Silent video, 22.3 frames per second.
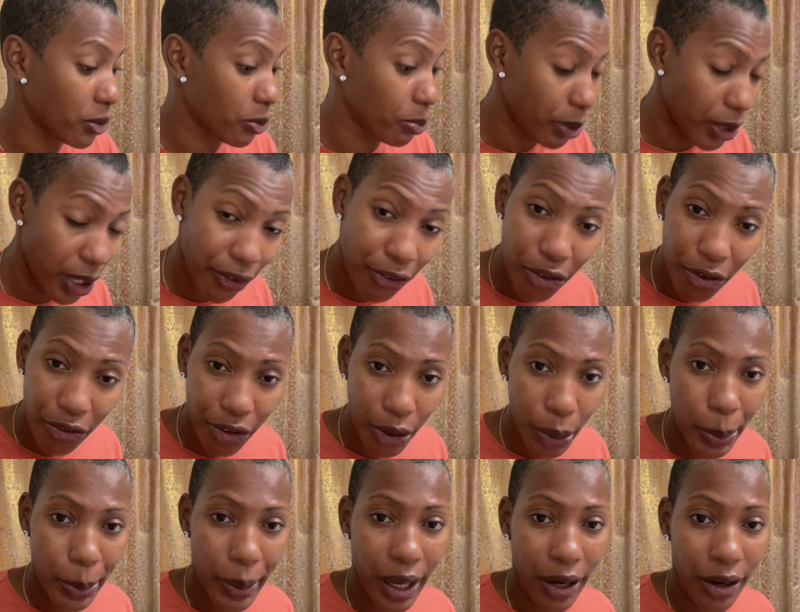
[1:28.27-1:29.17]
But if you feel
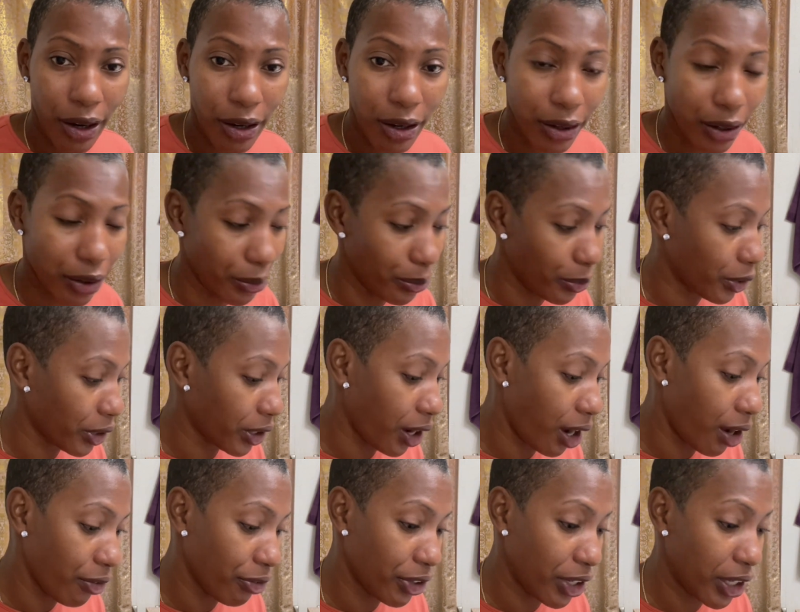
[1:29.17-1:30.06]
better or more
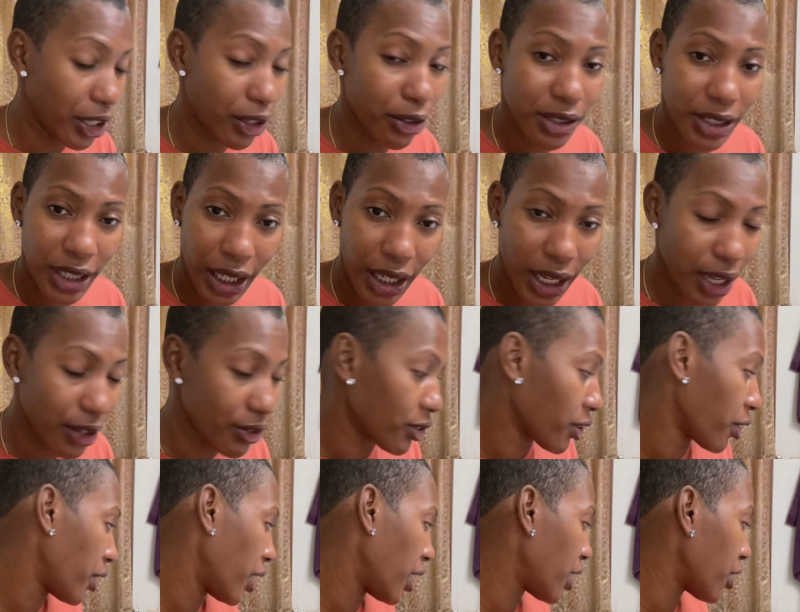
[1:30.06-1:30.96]
confident using gloves,
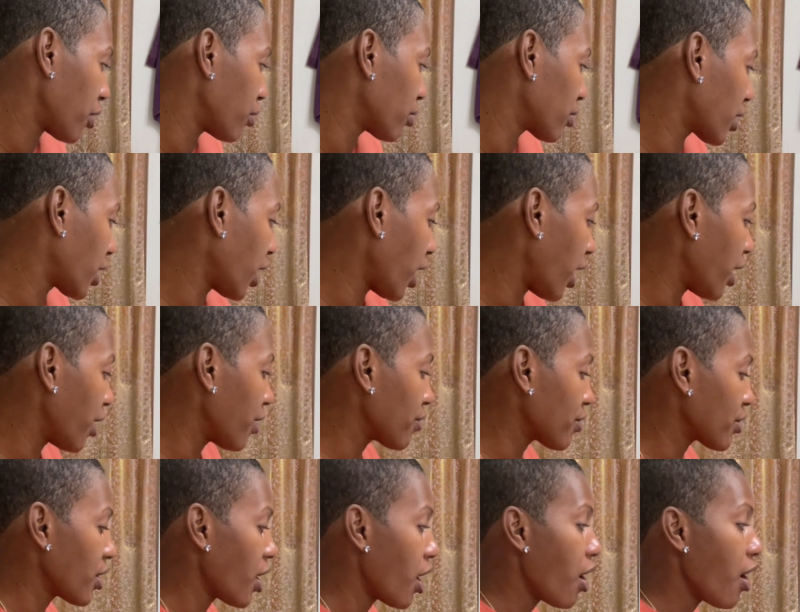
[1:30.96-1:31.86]
go ahead and use
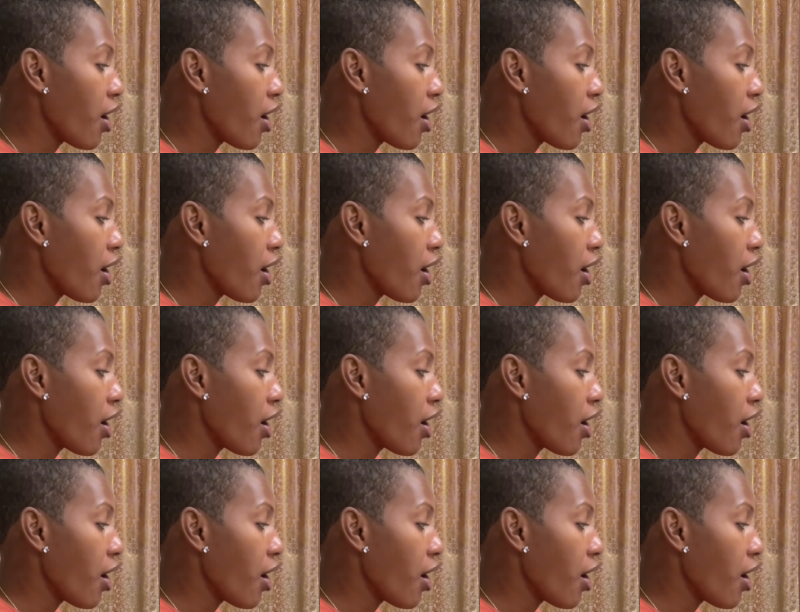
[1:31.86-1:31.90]
gloves.